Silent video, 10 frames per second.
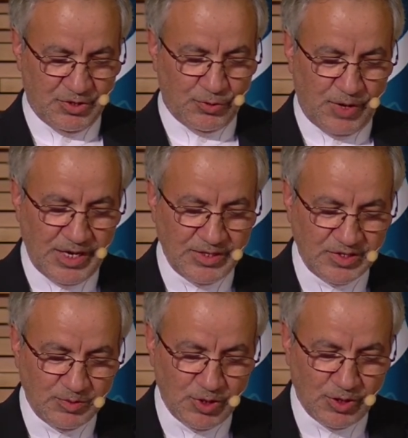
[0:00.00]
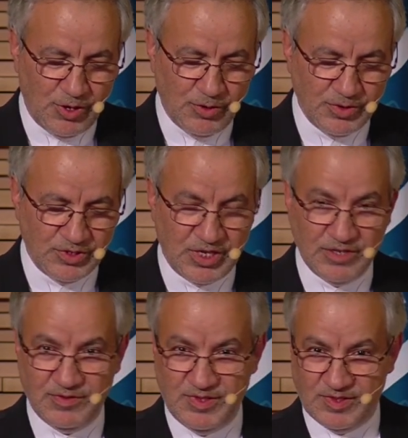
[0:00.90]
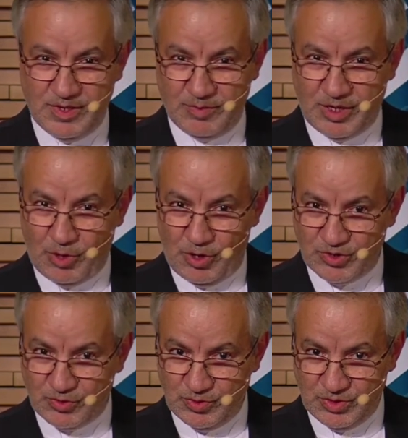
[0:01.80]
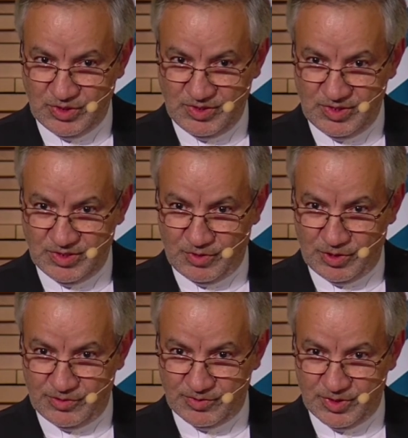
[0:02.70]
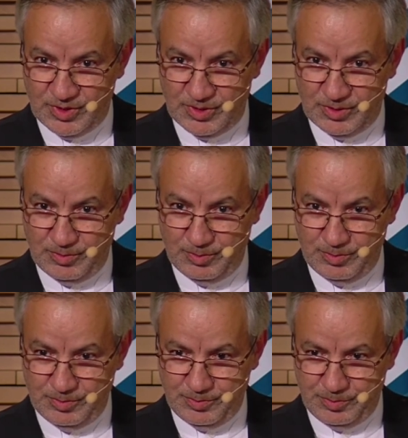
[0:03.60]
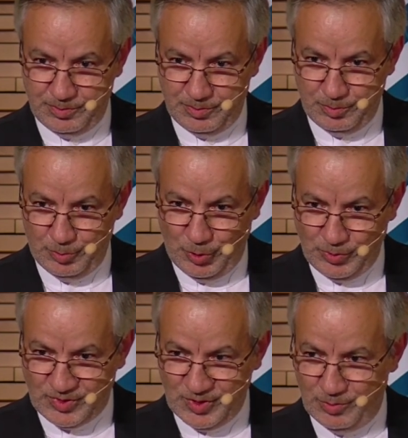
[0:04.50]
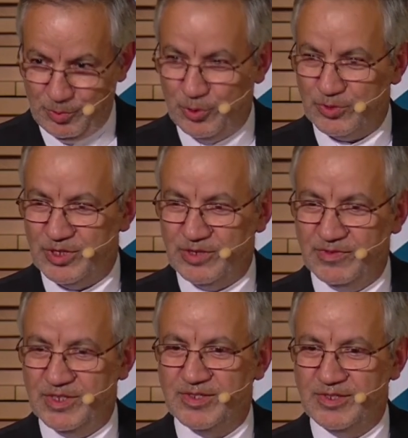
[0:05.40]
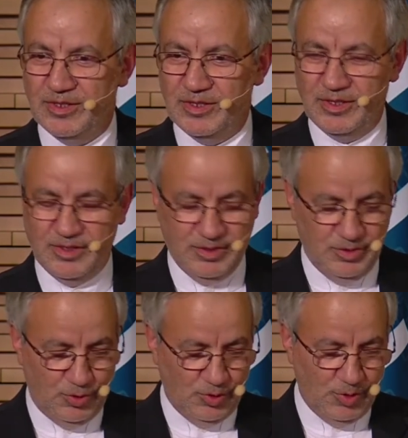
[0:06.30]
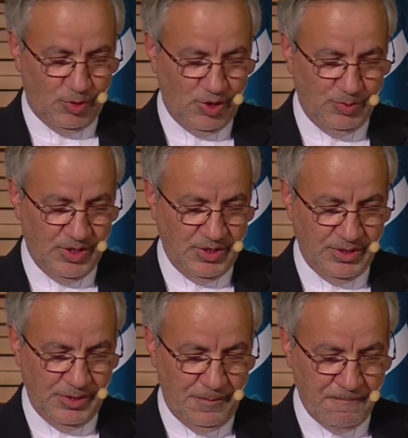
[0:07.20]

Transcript: Grant me knowledge and wisdom. And also, this is one of the most important verse in the Holy Bible.